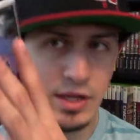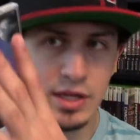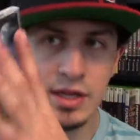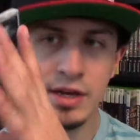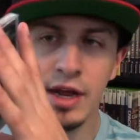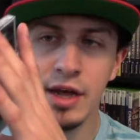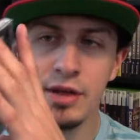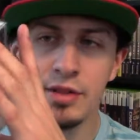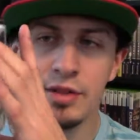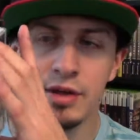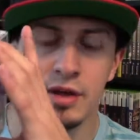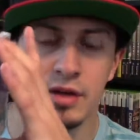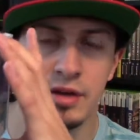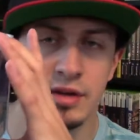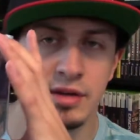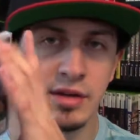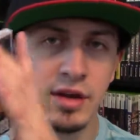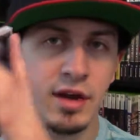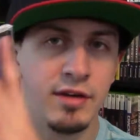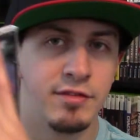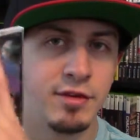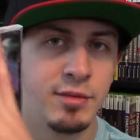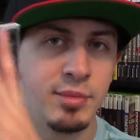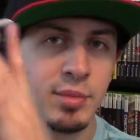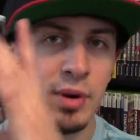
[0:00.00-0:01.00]
Now the
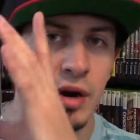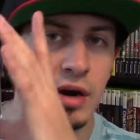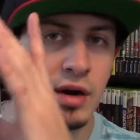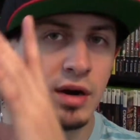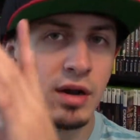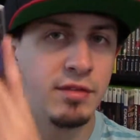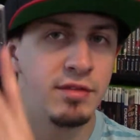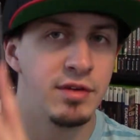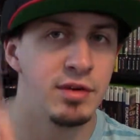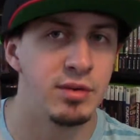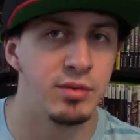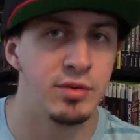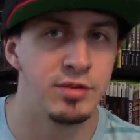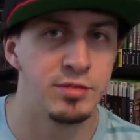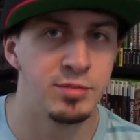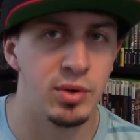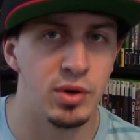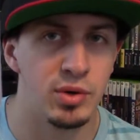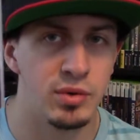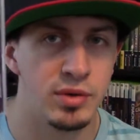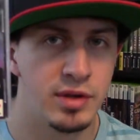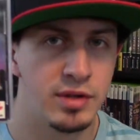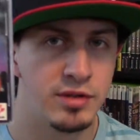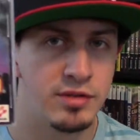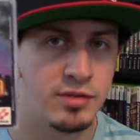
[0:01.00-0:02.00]
cover part of it was
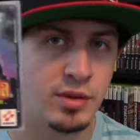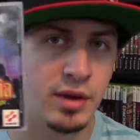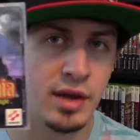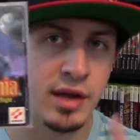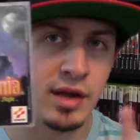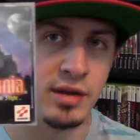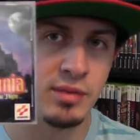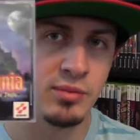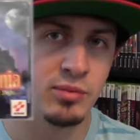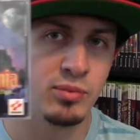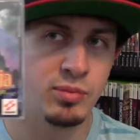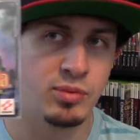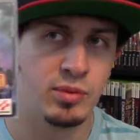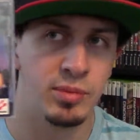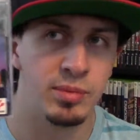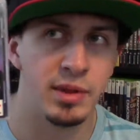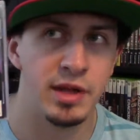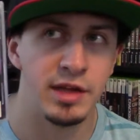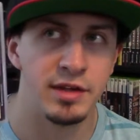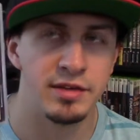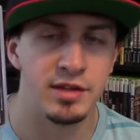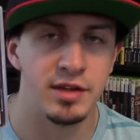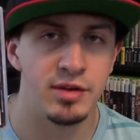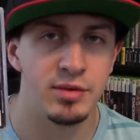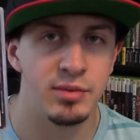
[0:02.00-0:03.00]
broken, so I
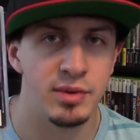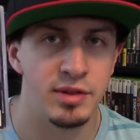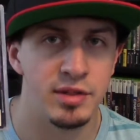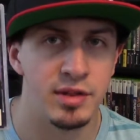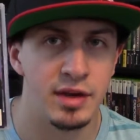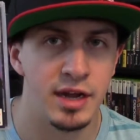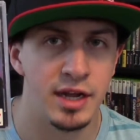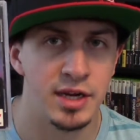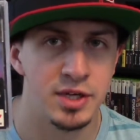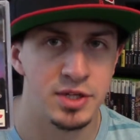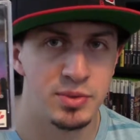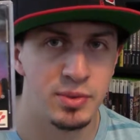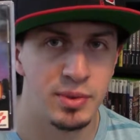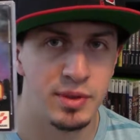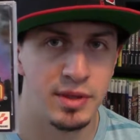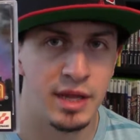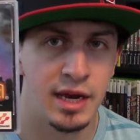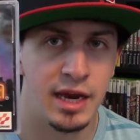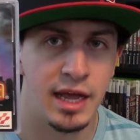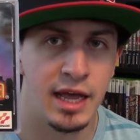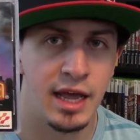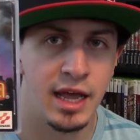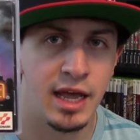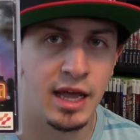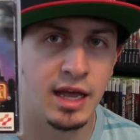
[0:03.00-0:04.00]
replaced it with an extra one that
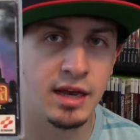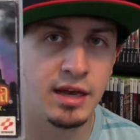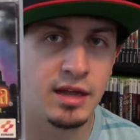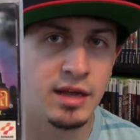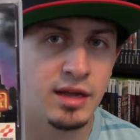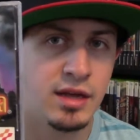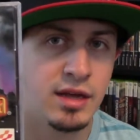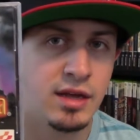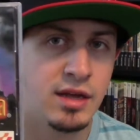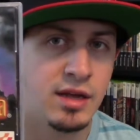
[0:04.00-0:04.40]
I had.